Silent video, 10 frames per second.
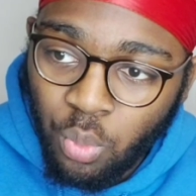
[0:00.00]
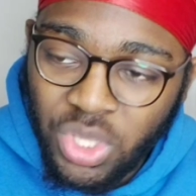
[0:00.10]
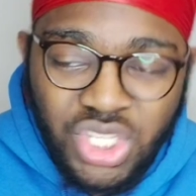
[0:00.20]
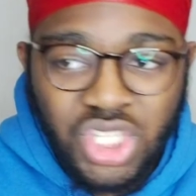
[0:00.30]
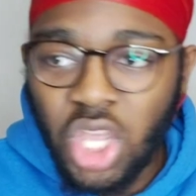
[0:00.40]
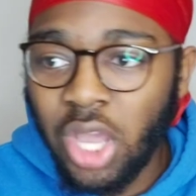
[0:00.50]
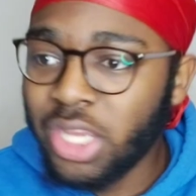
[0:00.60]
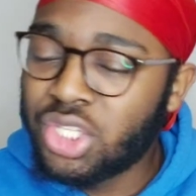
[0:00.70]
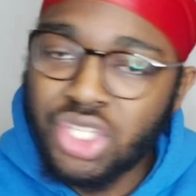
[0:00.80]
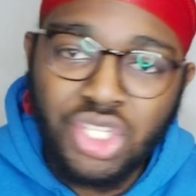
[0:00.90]
We
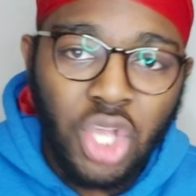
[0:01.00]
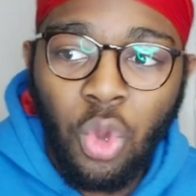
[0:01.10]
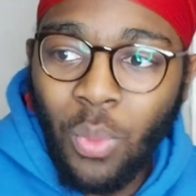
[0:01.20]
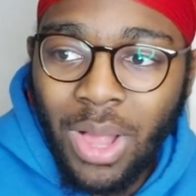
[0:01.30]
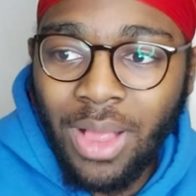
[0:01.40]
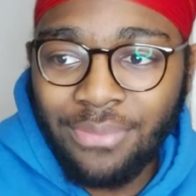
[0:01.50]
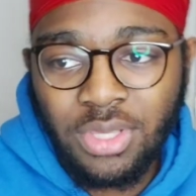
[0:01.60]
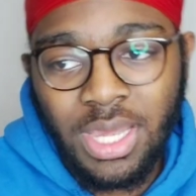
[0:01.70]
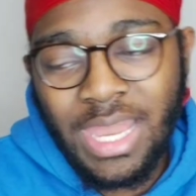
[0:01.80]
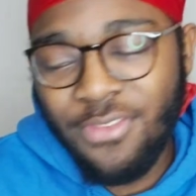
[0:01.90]
started so well
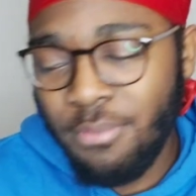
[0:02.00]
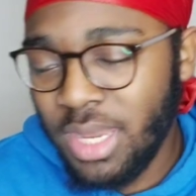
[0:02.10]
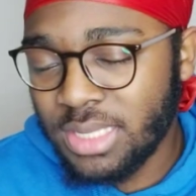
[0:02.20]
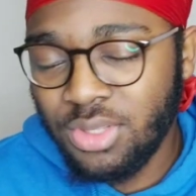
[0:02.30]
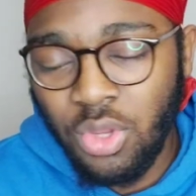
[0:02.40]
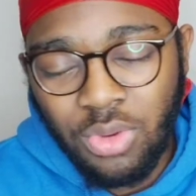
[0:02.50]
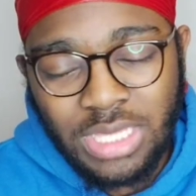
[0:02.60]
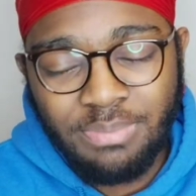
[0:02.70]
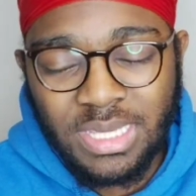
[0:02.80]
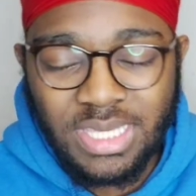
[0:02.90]
after 11 minutes.
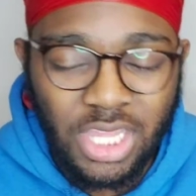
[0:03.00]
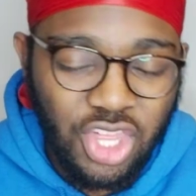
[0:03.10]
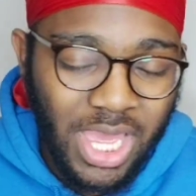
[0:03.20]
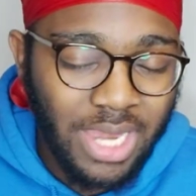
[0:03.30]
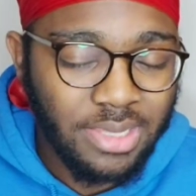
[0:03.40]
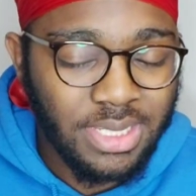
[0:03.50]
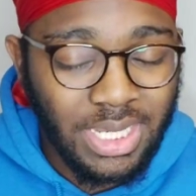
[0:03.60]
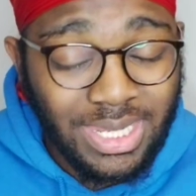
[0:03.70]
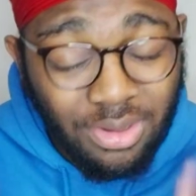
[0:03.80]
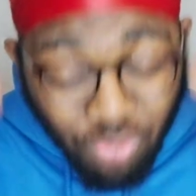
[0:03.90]
Nunes missed that chance.
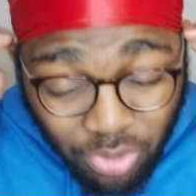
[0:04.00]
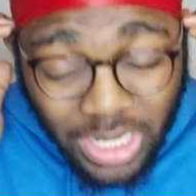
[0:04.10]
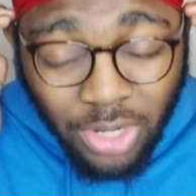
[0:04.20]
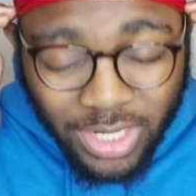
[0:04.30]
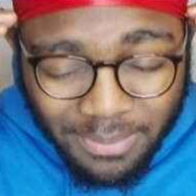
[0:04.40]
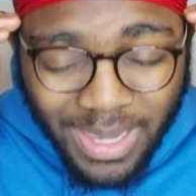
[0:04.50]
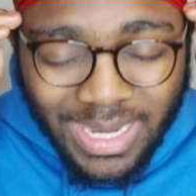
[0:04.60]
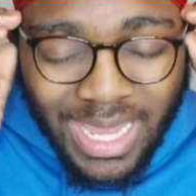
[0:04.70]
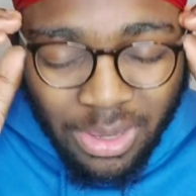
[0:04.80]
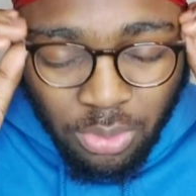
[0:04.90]
And really looking
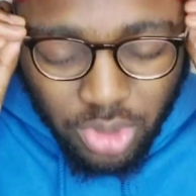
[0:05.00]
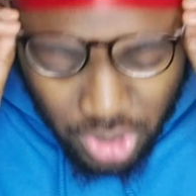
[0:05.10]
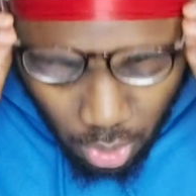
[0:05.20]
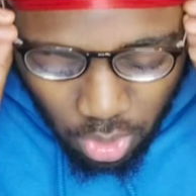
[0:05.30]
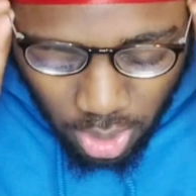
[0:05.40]
back now, it was so